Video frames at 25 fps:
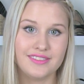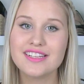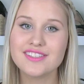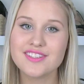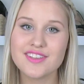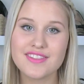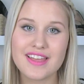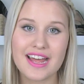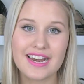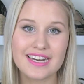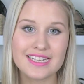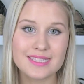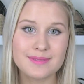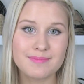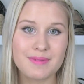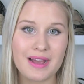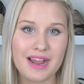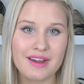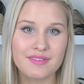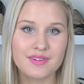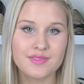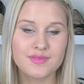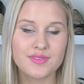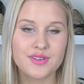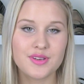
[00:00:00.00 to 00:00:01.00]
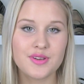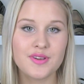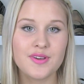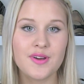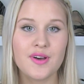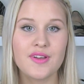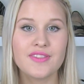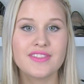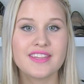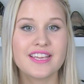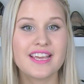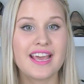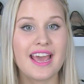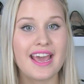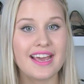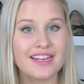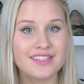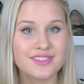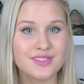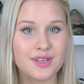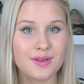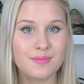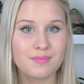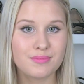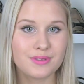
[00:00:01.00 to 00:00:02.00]
And so that is my review of the
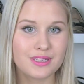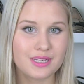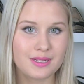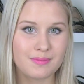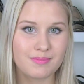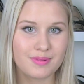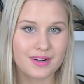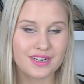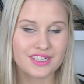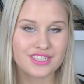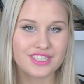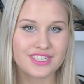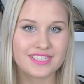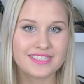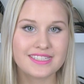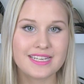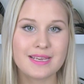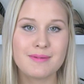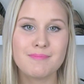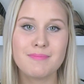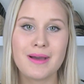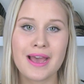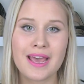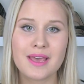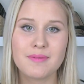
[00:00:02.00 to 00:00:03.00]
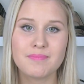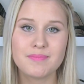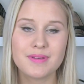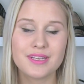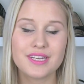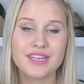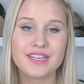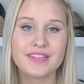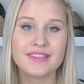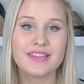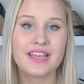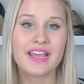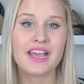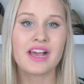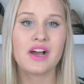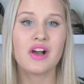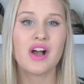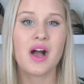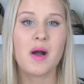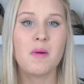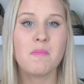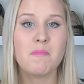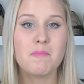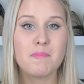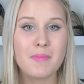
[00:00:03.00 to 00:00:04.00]
XO Beauty brushes. In my opinion, they
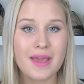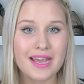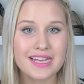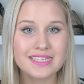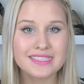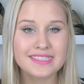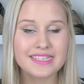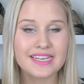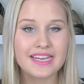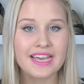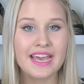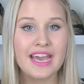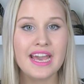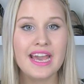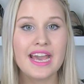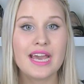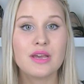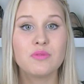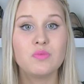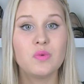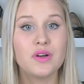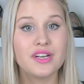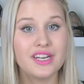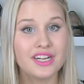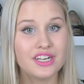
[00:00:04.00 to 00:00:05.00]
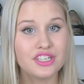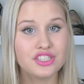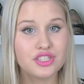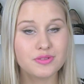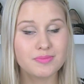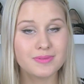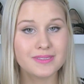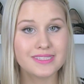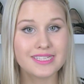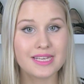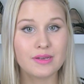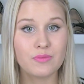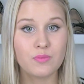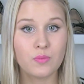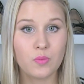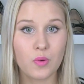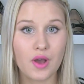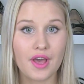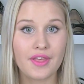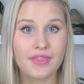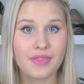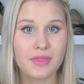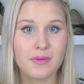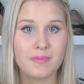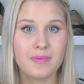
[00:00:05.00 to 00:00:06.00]
are amazing and 100%
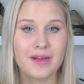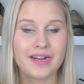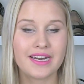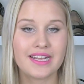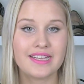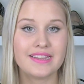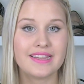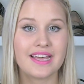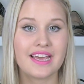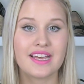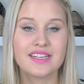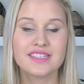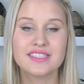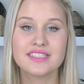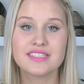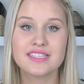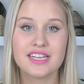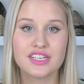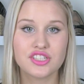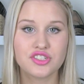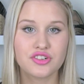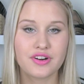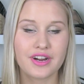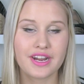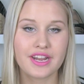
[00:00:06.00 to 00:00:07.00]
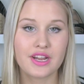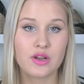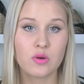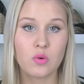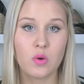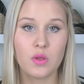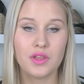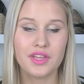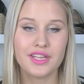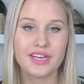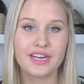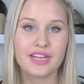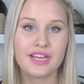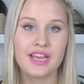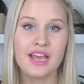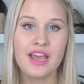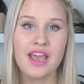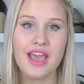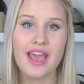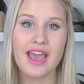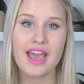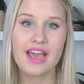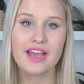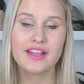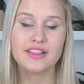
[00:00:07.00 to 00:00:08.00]
worth the money. They are such great quality
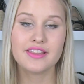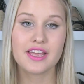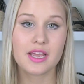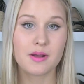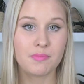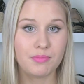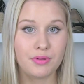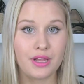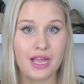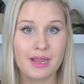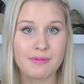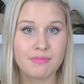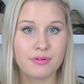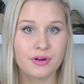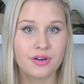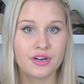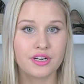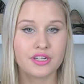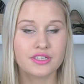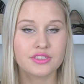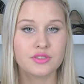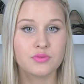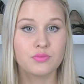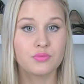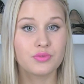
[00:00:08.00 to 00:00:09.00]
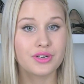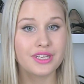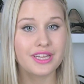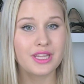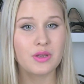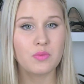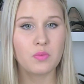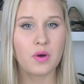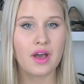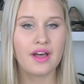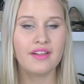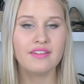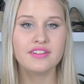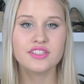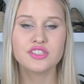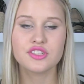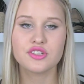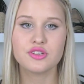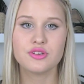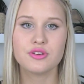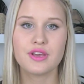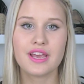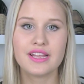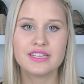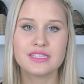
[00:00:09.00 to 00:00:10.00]
and they apply product really well,
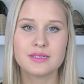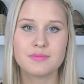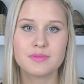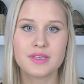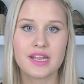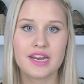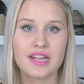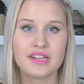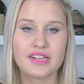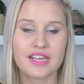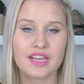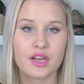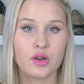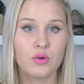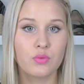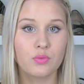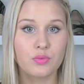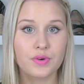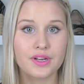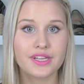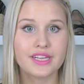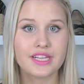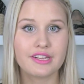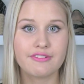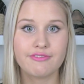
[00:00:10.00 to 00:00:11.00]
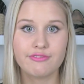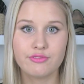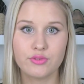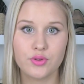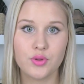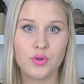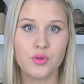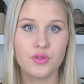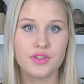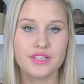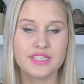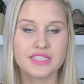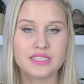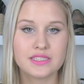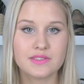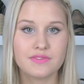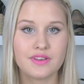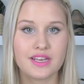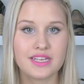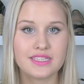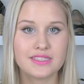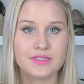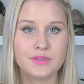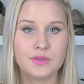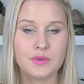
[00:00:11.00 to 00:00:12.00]
so you end up getting like a really flawless
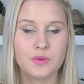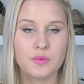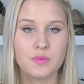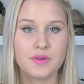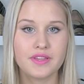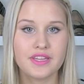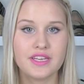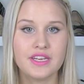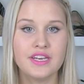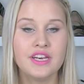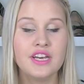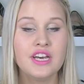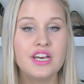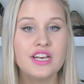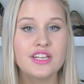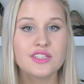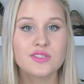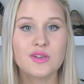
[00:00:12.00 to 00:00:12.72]
face look with it.